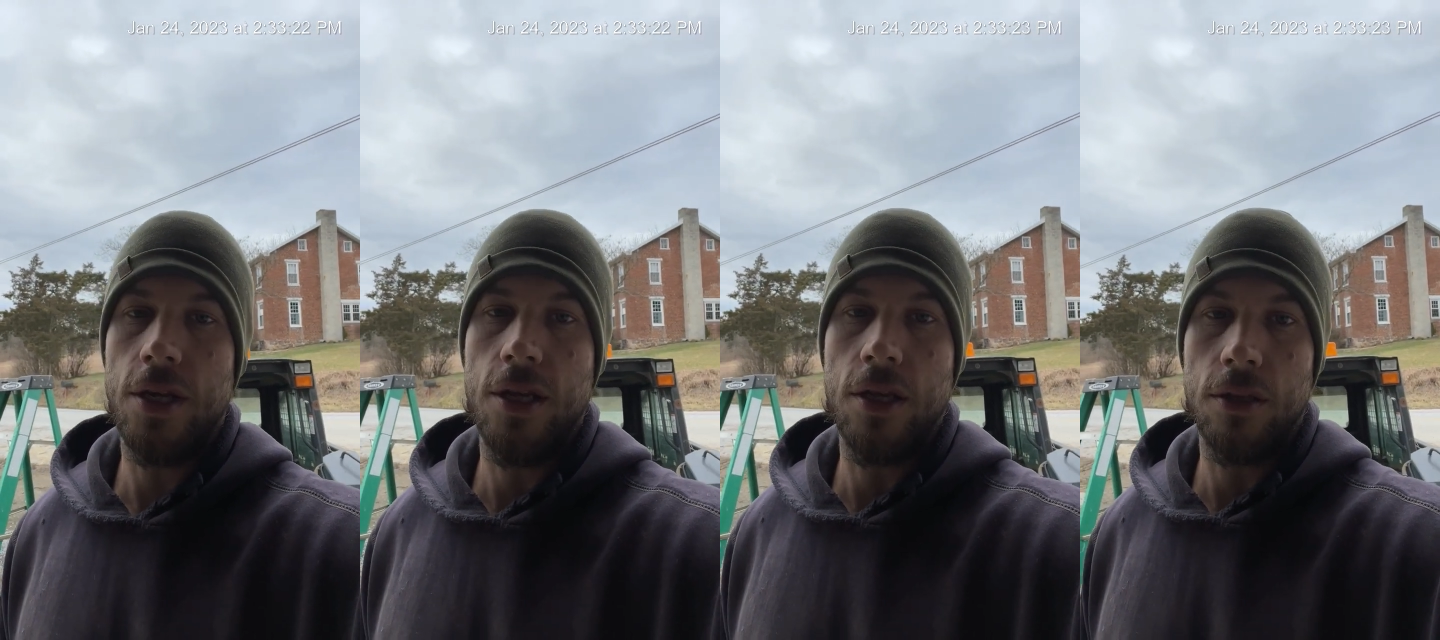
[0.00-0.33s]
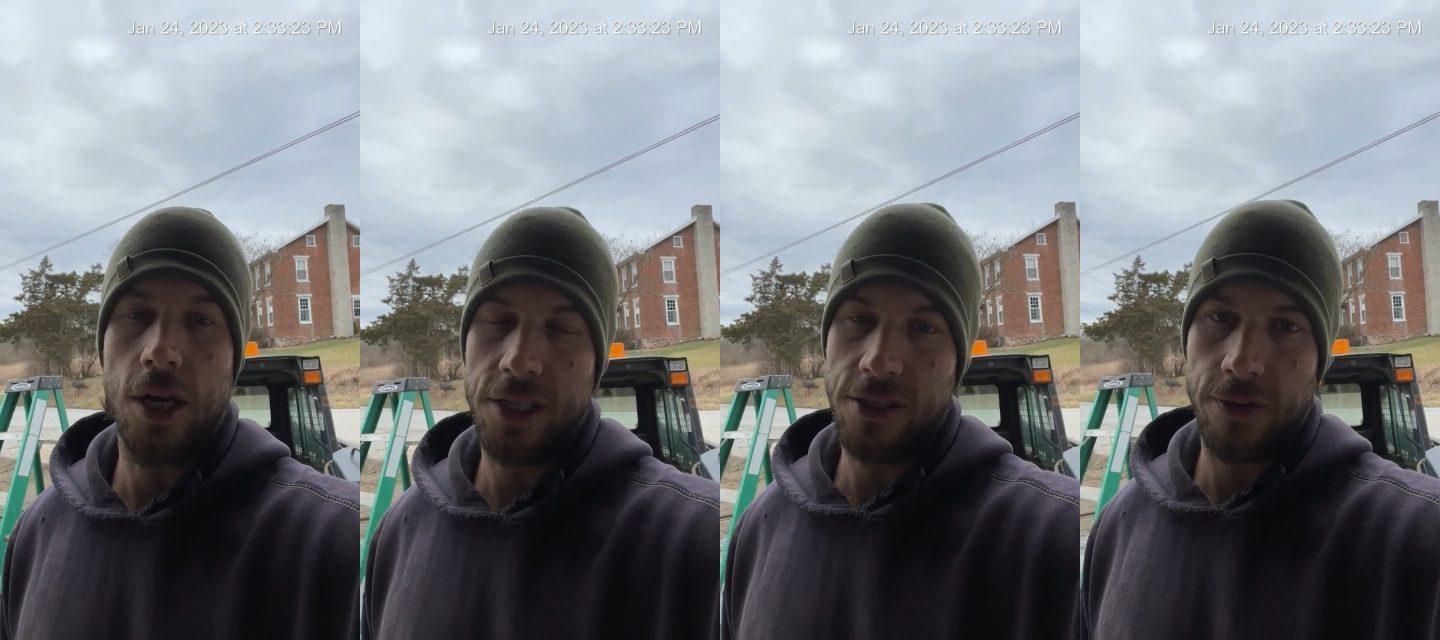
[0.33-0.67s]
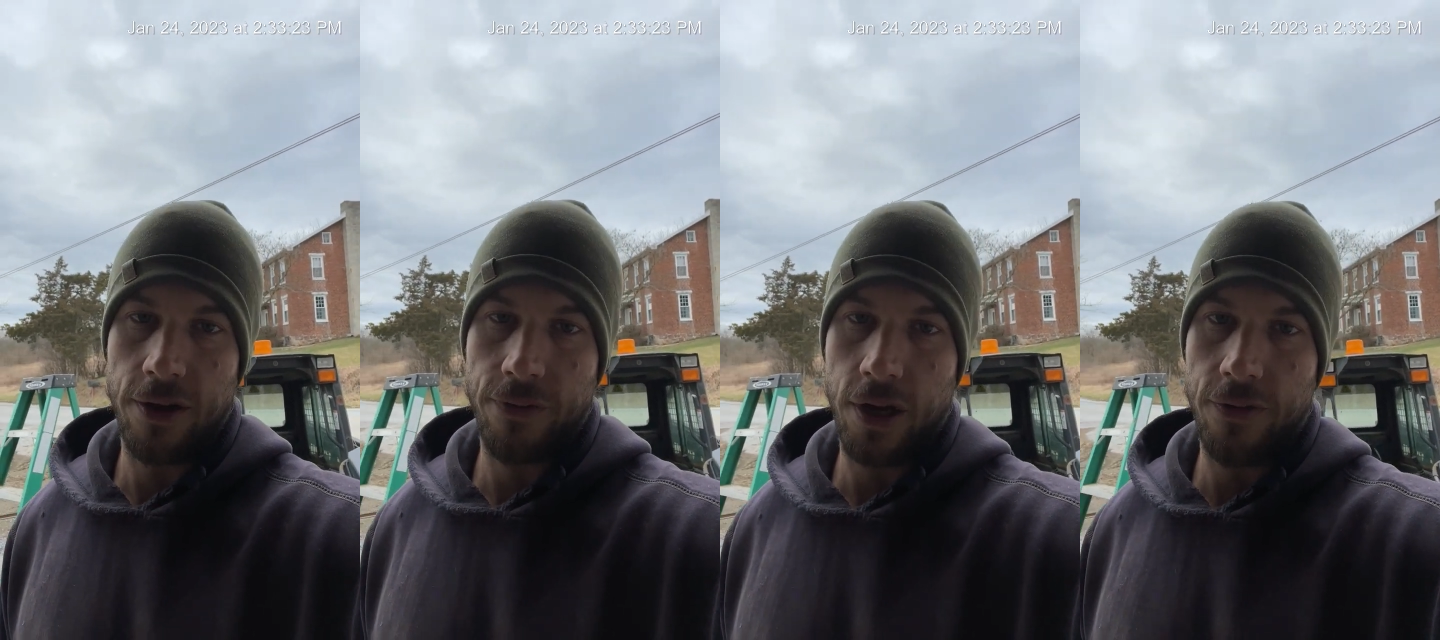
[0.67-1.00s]
eating lots of
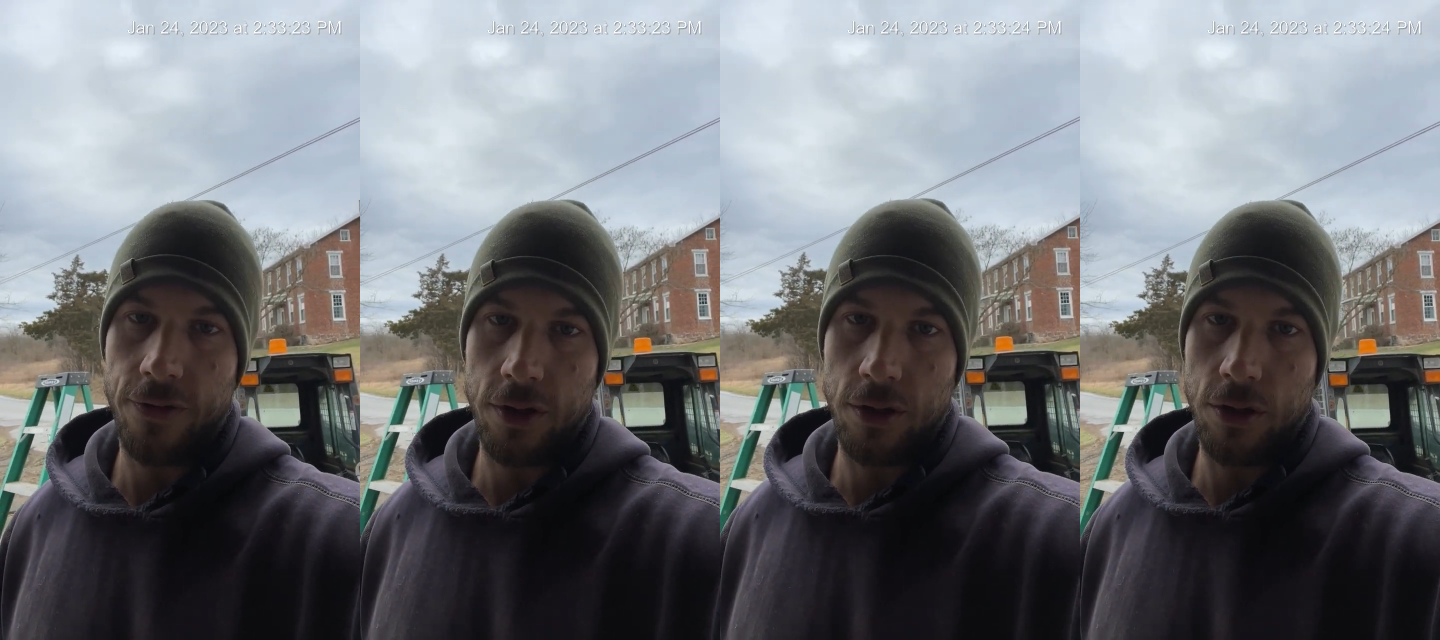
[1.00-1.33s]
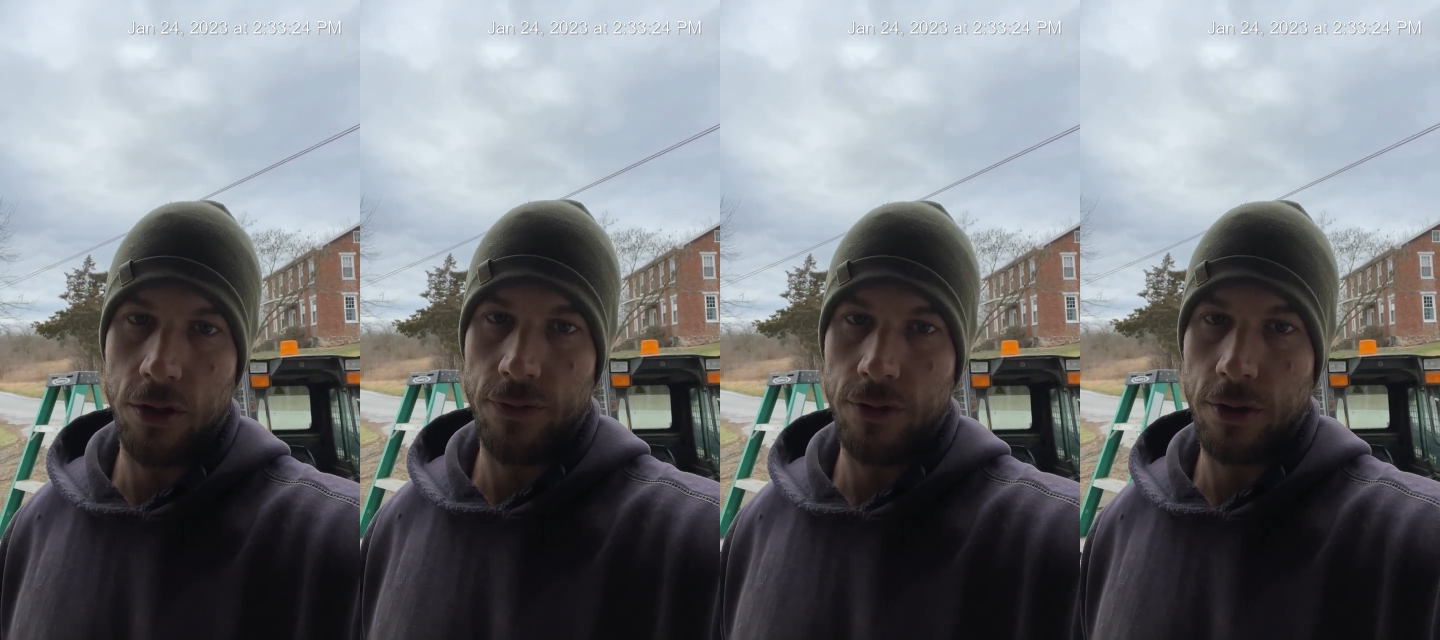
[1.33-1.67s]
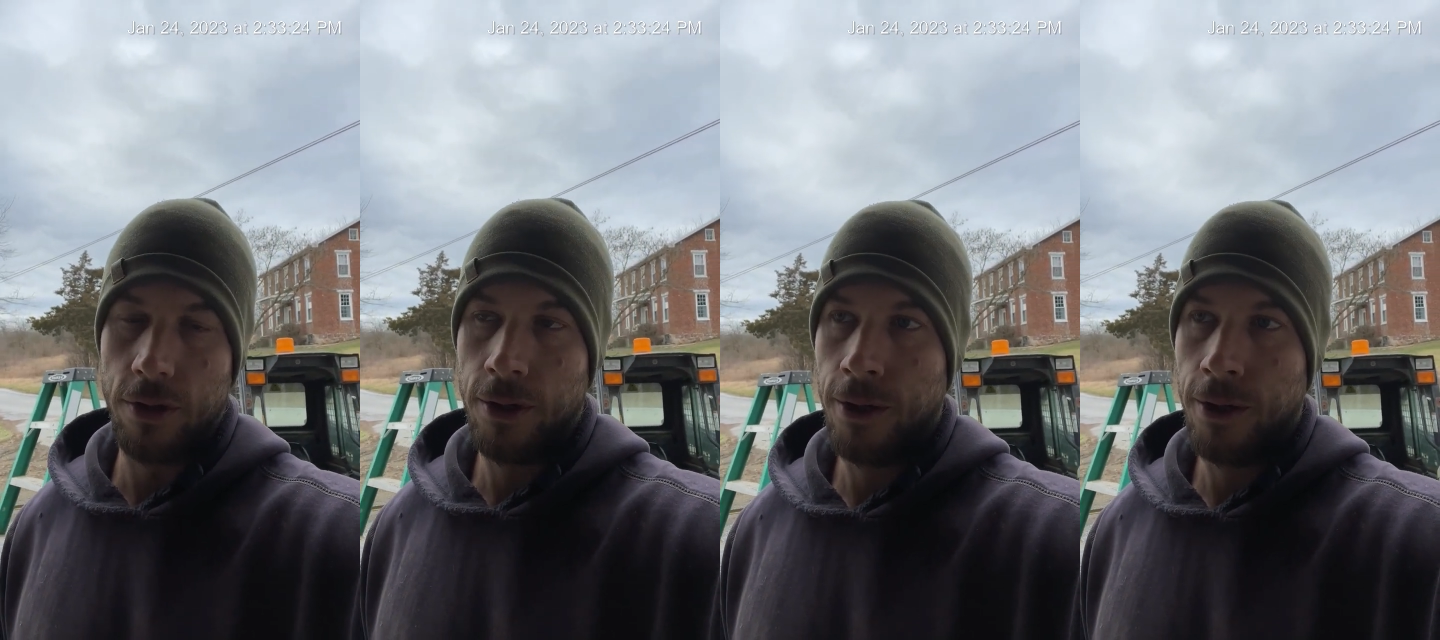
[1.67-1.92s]
alfalfa and clover.